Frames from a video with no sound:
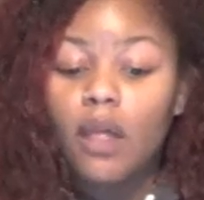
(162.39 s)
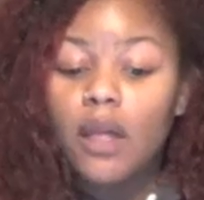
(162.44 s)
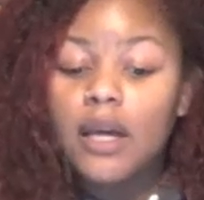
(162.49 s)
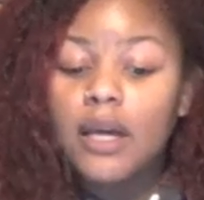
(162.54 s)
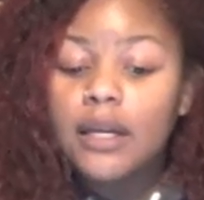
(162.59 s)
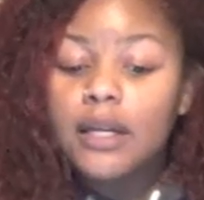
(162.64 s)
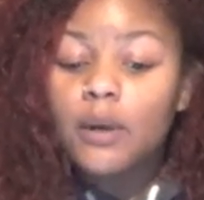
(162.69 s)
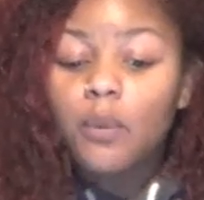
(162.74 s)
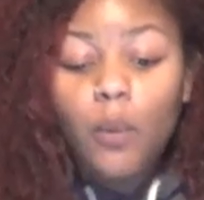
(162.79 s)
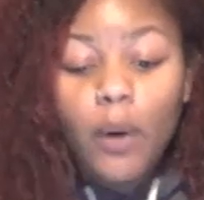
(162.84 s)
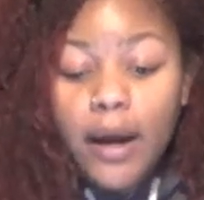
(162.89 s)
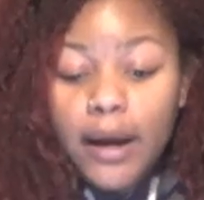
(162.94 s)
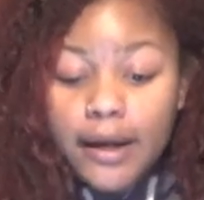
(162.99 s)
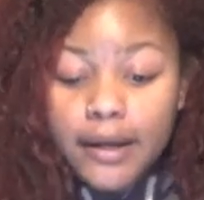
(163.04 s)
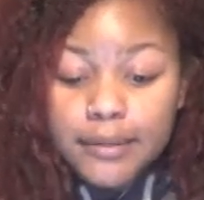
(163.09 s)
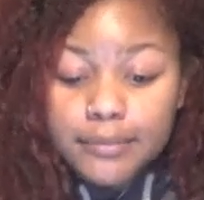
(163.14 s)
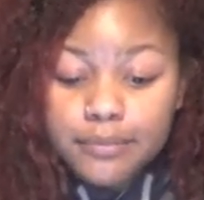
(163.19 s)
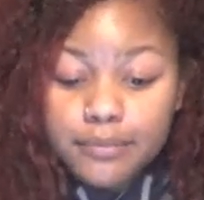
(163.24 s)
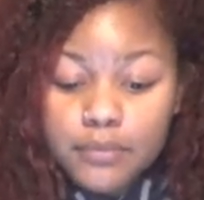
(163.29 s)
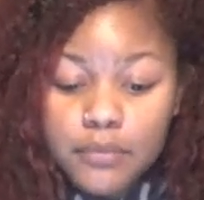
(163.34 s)

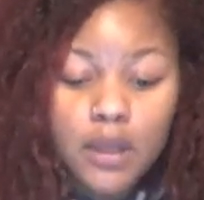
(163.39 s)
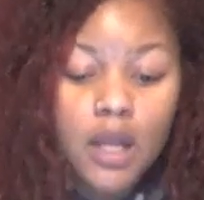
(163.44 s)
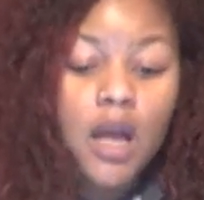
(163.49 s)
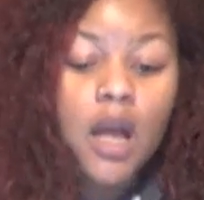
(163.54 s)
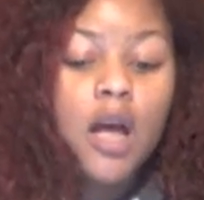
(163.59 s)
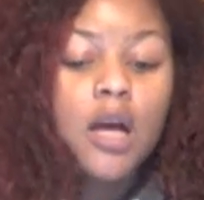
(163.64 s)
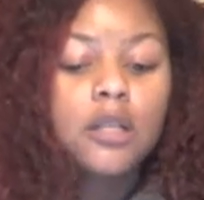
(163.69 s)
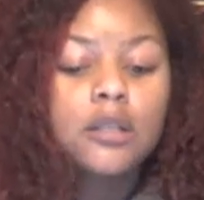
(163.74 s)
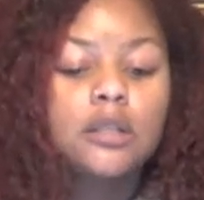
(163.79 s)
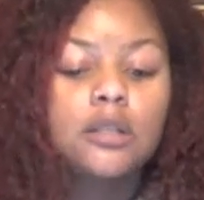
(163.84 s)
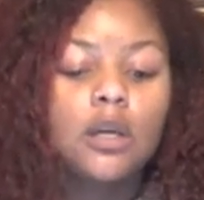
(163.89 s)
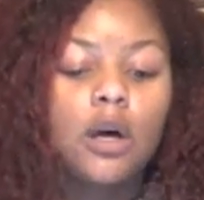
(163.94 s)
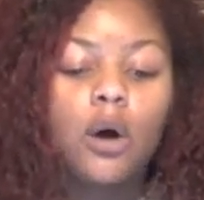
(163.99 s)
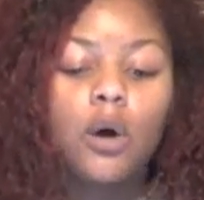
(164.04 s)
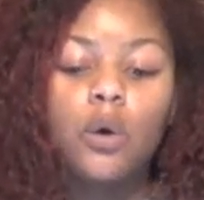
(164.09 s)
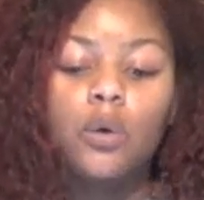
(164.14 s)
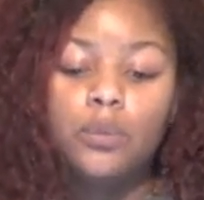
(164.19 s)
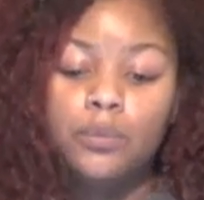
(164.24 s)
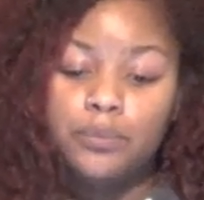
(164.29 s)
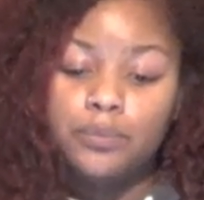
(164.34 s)
Anyway,
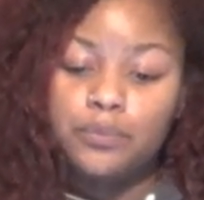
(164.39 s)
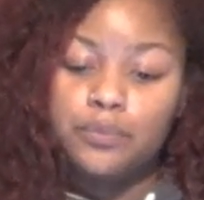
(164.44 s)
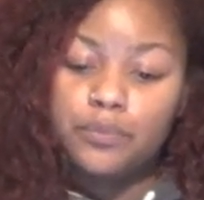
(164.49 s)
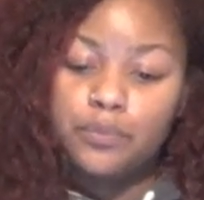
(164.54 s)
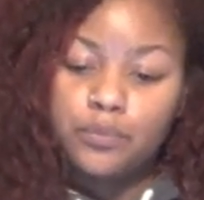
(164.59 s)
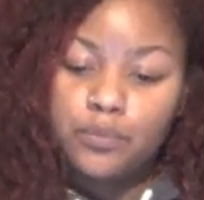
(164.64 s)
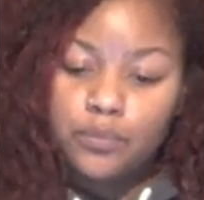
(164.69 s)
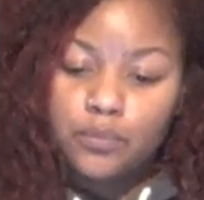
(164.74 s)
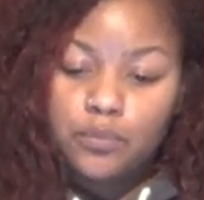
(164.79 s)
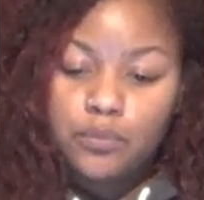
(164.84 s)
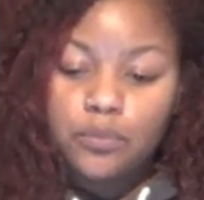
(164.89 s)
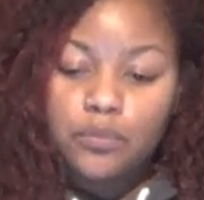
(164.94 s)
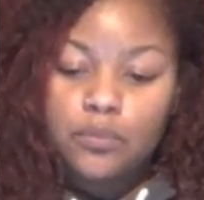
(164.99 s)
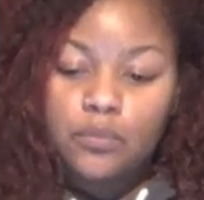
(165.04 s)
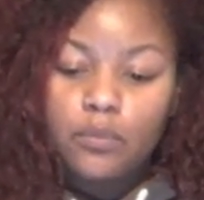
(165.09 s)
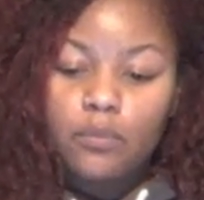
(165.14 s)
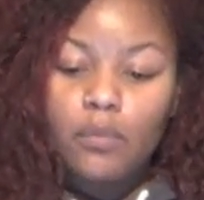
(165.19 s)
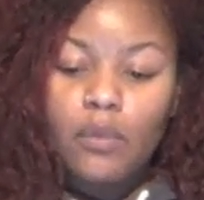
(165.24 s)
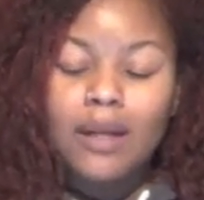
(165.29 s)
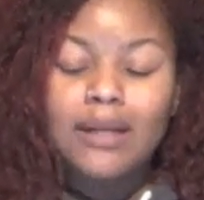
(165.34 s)
so
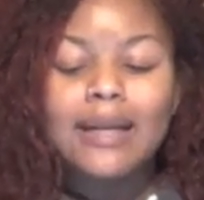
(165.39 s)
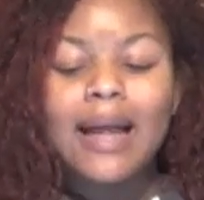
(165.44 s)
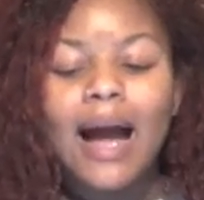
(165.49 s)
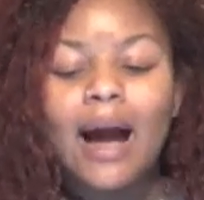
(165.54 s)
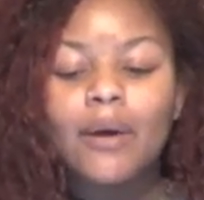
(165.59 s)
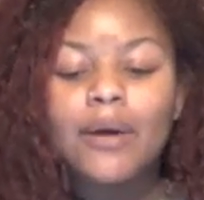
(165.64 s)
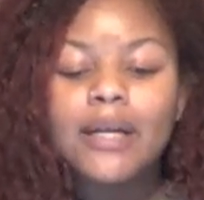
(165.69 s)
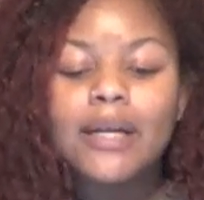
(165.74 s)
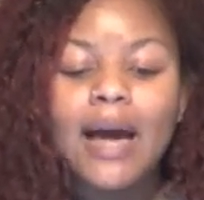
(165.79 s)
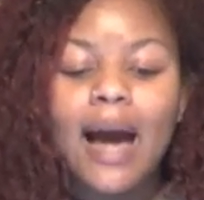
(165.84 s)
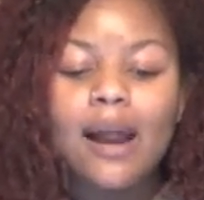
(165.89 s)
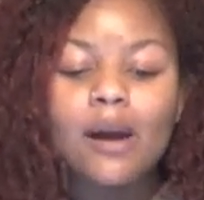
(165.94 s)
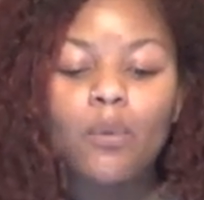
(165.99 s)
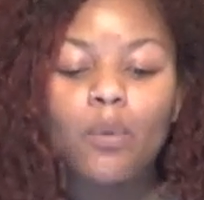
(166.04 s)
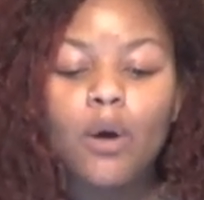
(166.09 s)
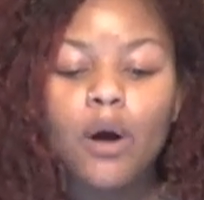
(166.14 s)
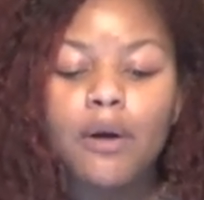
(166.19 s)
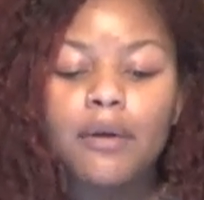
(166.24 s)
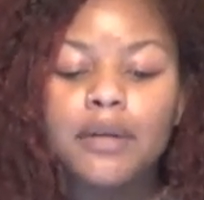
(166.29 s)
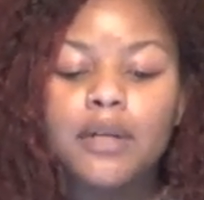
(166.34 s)
now he got
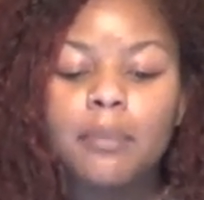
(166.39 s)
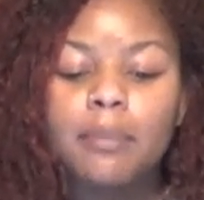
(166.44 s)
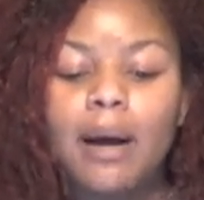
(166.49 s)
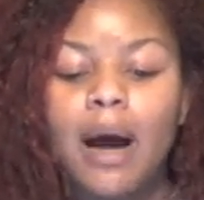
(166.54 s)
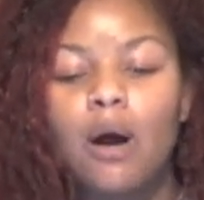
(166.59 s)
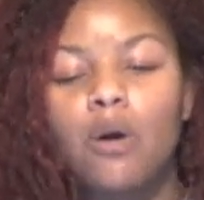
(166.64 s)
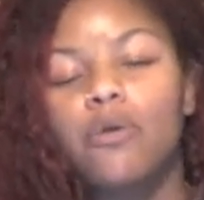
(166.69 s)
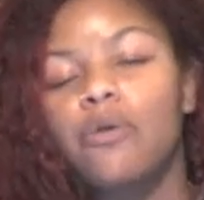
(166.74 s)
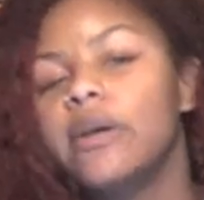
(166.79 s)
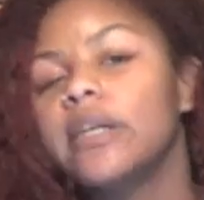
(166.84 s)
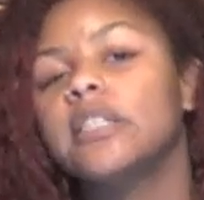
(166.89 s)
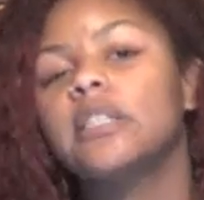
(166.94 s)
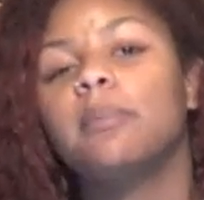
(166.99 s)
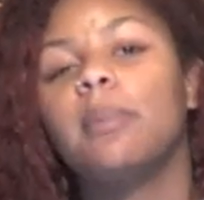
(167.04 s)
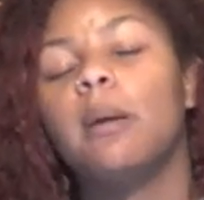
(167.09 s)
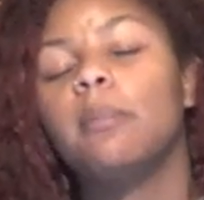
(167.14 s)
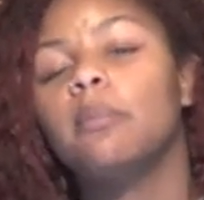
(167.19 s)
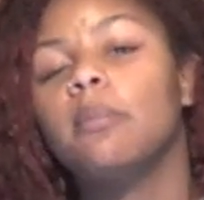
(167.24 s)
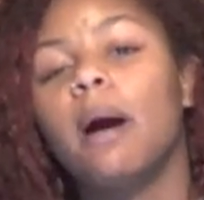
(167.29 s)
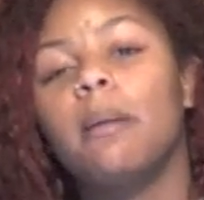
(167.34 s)
to worry about crazy
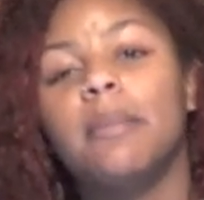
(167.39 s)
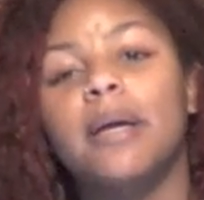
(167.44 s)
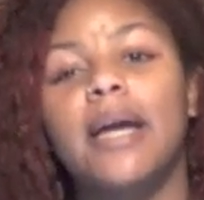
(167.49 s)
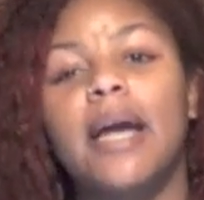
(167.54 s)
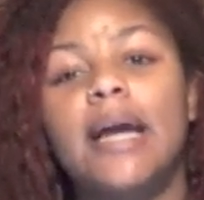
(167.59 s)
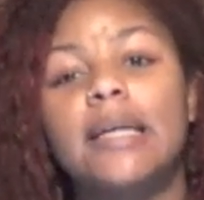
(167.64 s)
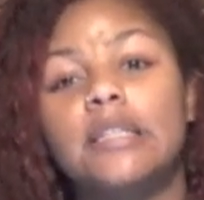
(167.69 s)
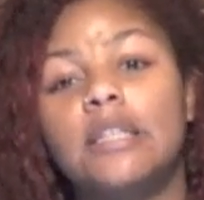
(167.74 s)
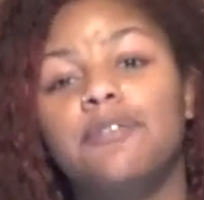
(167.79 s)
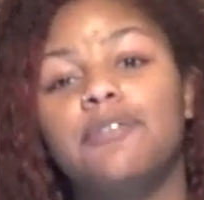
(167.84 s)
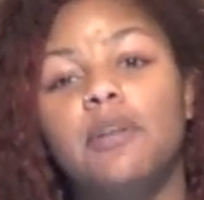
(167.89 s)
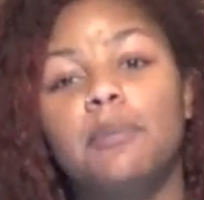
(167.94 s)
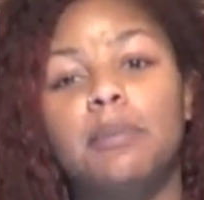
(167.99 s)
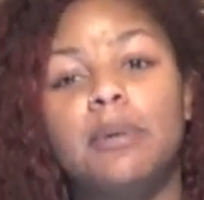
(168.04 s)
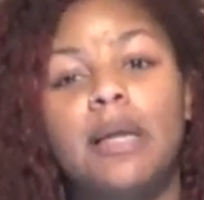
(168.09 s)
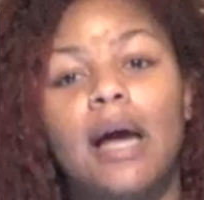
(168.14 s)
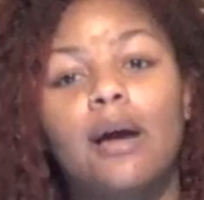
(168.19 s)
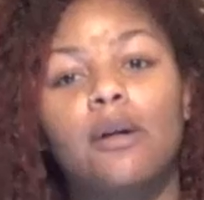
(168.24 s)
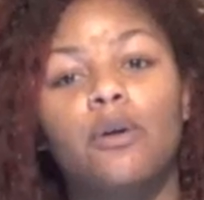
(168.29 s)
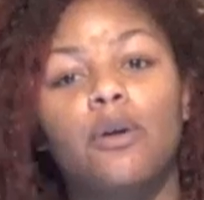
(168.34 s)
baby mama Kathy
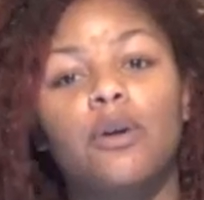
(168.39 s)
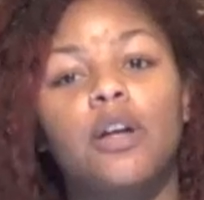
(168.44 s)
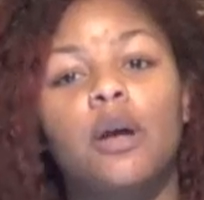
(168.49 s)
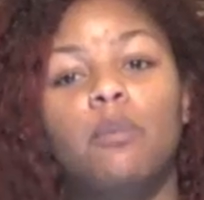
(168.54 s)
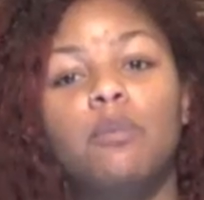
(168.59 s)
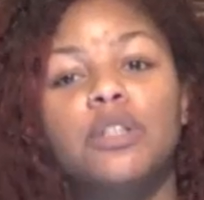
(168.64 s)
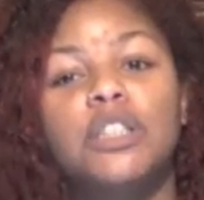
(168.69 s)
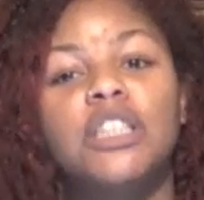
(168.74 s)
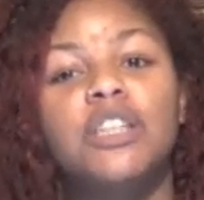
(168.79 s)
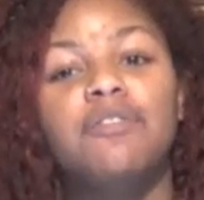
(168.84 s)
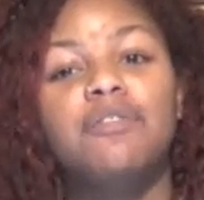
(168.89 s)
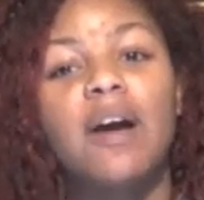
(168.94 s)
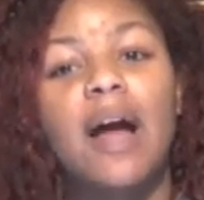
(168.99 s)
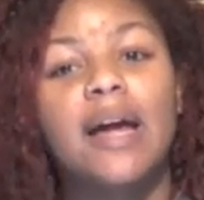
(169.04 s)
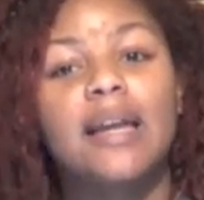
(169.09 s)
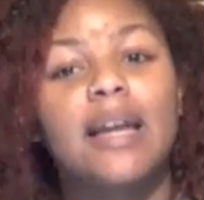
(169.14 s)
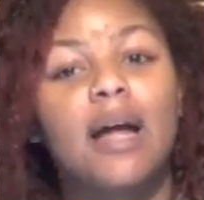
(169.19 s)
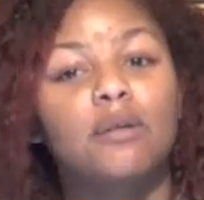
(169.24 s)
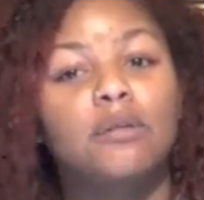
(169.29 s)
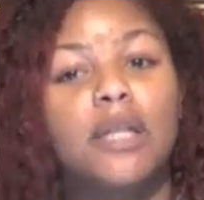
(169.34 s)
flipping out on him when she
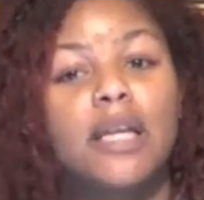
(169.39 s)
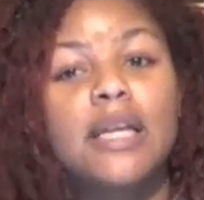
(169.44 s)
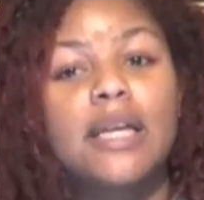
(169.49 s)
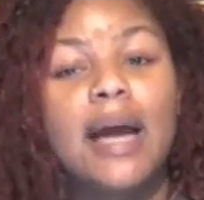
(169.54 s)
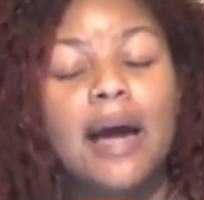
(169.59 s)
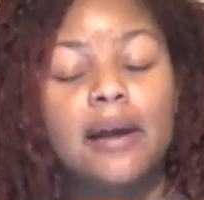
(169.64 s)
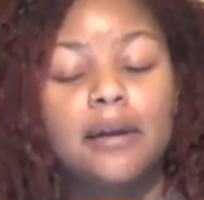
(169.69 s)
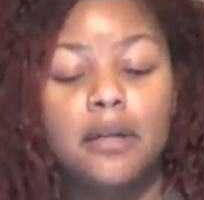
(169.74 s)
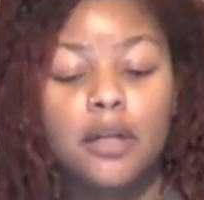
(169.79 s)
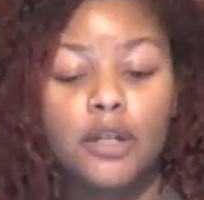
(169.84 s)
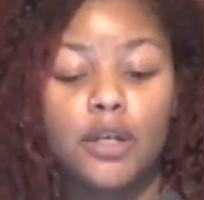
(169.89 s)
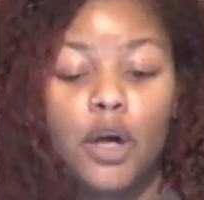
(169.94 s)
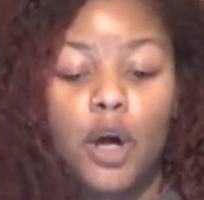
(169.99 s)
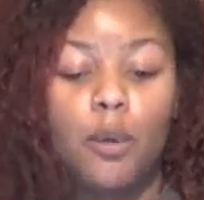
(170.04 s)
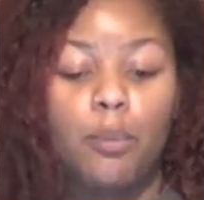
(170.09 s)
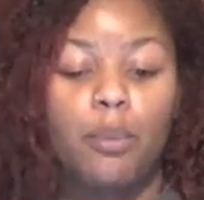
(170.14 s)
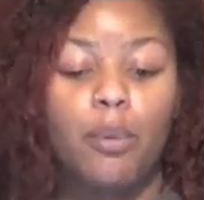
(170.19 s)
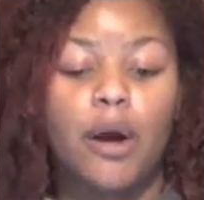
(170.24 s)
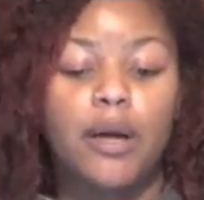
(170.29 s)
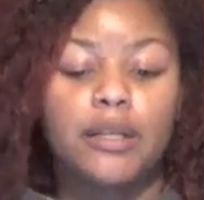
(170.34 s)
find out that he got another
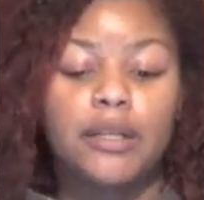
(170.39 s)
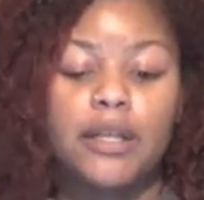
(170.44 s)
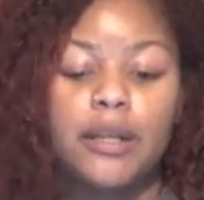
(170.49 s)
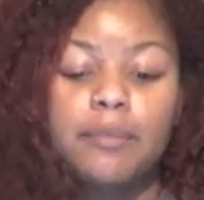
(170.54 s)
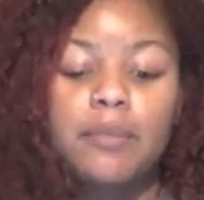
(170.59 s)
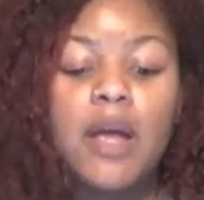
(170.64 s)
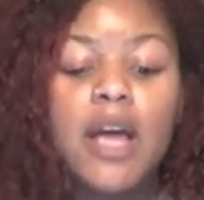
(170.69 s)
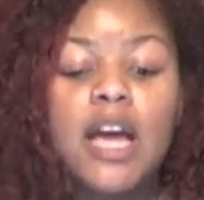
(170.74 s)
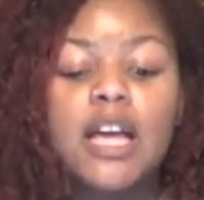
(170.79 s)
girl pregnant.